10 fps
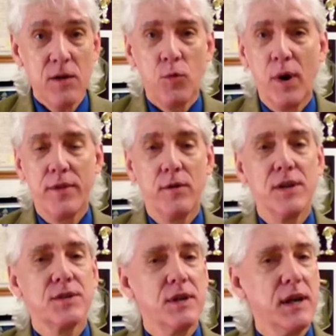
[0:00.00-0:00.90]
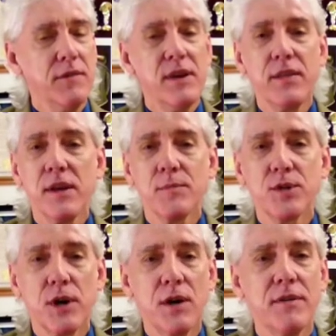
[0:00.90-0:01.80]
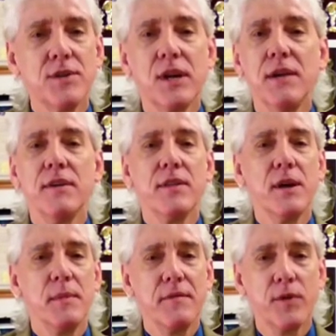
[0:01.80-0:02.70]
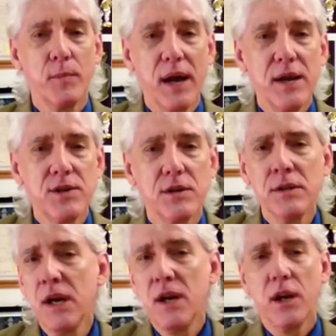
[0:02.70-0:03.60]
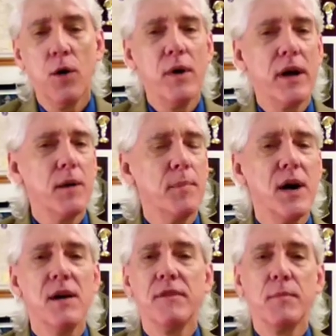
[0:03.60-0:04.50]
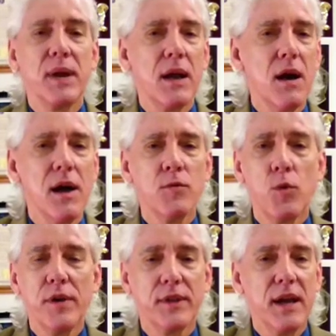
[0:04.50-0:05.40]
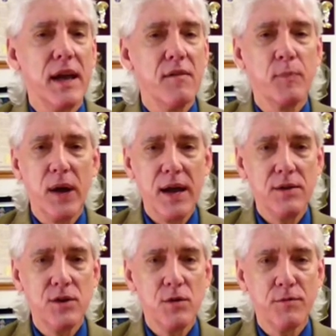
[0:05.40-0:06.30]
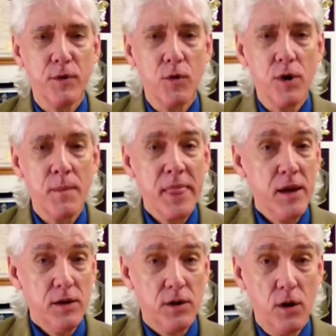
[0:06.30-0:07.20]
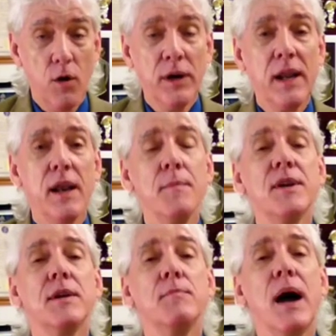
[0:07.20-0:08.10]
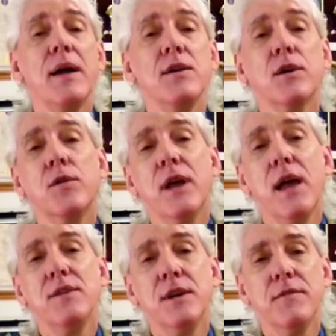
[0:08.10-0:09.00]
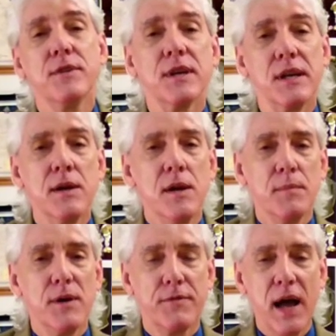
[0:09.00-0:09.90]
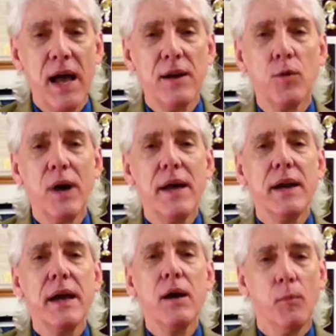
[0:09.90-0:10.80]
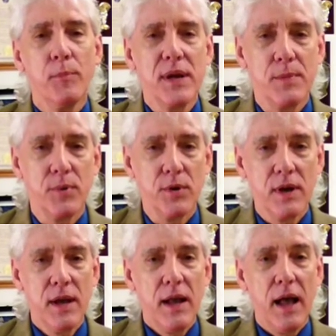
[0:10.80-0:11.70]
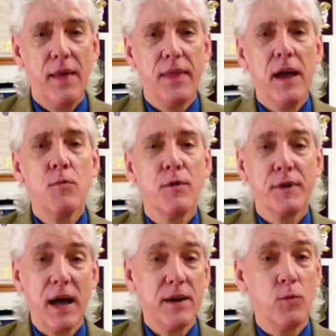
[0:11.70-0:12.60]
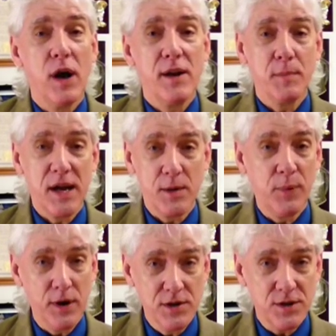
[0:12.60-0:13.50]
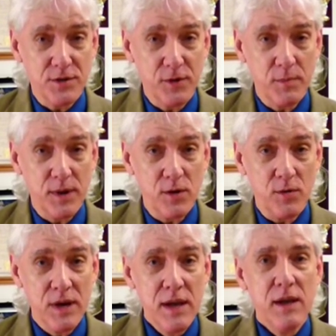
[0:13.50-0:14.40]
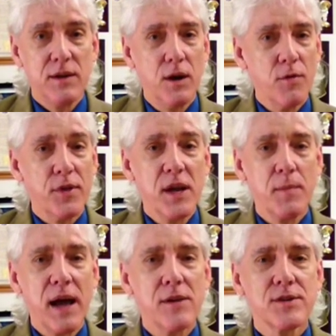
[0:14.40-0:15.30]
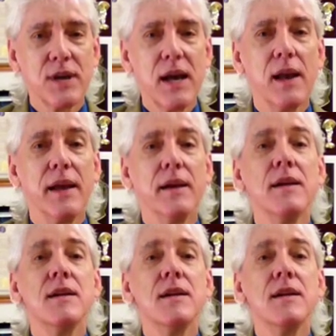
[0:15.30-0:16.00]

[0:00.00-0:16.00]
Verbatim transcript: Whether it's giving them service, giving them information, going above and beyond what they have paid you for, you're only limited by your creativity. But find a way to help people, and they will find a way to make a purchase from you. Don't think about selling,